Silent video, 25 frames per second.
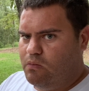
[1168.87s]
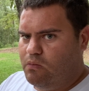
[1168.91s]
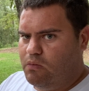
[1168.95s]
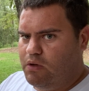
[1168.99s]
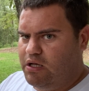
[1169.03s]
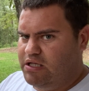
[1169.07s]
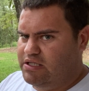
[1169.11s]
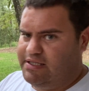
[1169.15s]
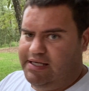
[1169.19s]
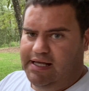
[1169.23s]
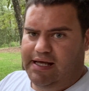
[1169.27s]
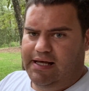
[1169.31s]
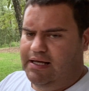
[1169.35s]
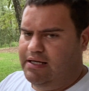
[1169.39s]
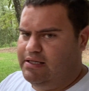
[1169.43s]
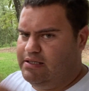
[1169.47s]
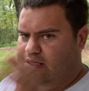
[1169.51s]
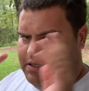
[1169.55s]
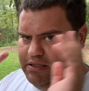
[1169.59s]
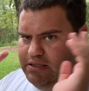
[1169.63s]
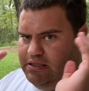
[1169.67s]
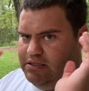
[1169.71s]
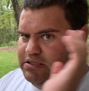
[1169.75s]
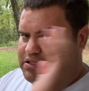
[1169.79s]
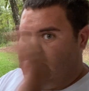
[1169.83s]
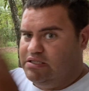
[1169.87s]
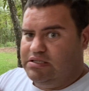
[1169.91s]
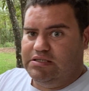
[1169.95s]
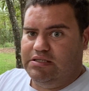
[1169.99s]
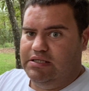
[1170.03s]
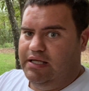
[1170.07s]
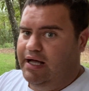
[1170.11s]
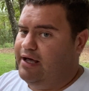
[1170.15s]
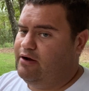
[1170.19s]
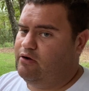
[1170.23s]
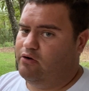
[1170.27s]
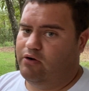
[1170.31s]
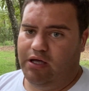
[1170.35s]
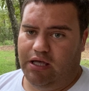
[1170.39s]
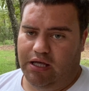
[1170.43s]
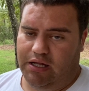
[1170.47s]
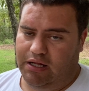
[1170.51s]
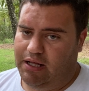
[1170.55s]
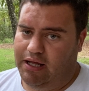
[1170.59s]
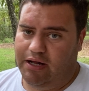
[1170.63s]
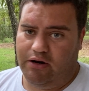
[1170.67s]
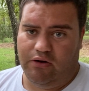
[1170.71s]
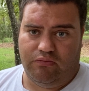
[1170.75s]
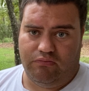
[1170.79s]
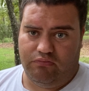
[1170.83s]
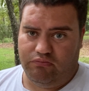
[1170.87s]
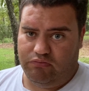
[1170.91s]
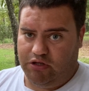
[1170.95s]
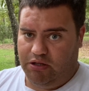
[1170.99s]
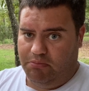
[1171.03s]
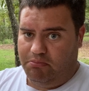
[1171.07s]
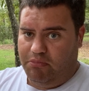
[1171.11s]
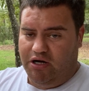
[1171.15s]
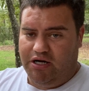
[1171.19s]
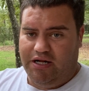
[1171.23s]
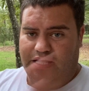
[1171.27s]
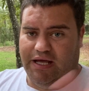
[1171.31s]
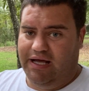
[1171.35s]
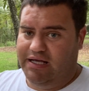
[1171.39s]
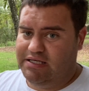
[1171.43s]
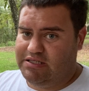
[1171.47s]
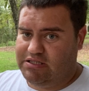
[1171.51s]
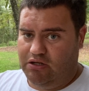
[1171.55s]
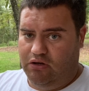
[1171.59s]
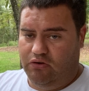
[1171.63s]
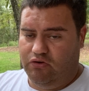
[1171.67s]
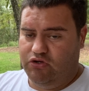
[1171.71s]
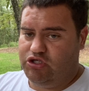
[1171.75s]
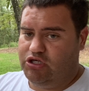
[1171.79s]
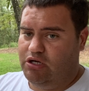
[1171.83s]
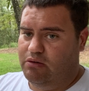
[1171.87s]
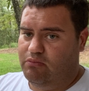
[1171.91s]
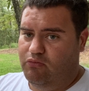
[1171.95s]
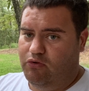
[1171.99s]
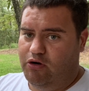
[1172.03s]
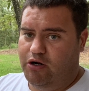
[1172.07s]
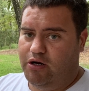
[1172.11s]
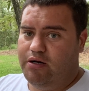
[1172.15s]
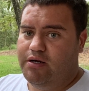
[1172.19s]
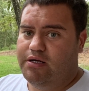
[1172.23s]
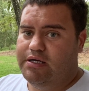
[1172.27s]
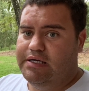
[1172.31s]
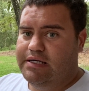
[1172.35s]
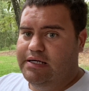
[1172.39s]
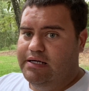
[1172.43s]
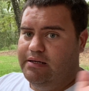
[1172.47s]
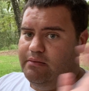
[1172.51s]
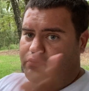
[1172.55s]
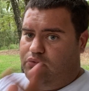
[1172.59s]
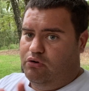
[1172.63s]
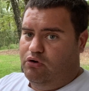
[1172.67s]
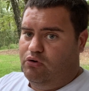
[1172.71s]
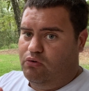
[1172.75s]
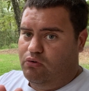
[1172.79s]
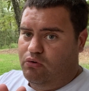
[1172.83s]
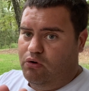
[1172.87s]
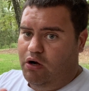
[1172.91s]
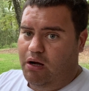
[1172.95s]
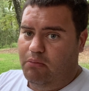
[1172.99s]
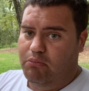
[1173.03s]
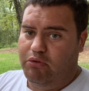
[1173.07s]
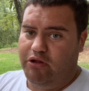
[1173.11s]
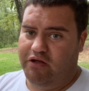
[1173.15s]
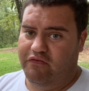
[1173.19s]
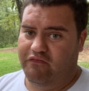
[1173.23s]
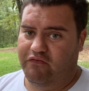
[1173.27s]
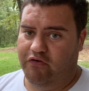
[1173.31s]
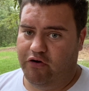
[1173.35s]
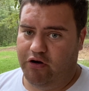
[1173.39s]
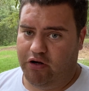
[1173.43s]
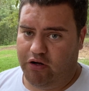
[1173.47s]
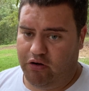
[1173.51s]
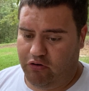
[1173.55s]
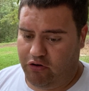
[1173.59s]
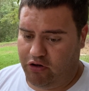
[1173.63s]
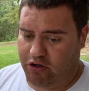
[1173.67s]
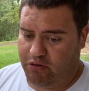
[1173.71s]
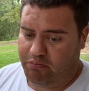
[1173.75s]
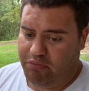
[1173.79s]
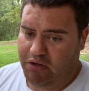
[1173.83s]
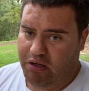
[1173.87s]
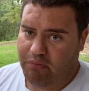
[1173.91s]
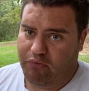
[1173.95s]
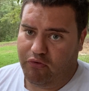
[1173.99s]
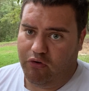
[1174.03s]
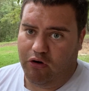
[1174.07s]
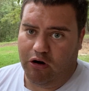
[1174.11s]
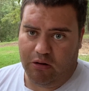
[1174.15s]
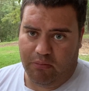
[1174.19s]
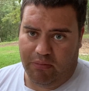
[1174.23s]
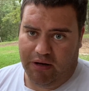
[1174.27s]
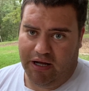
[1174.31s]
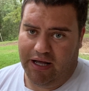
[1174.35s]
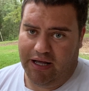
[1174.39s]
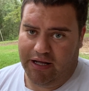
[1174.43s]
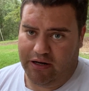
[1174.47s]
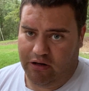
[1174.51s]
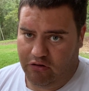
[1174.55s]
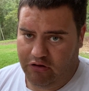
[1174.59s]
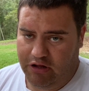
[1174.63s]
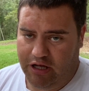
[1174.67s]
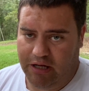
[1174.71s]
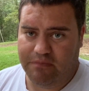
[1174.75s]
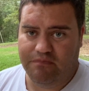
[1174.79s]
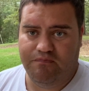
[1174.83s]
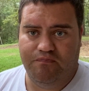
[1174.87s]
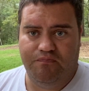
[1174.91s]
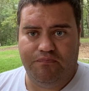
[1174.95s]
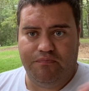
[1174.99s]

It just, I don't get it. The money has to go somewhere. Probably very crooked people are behind all that.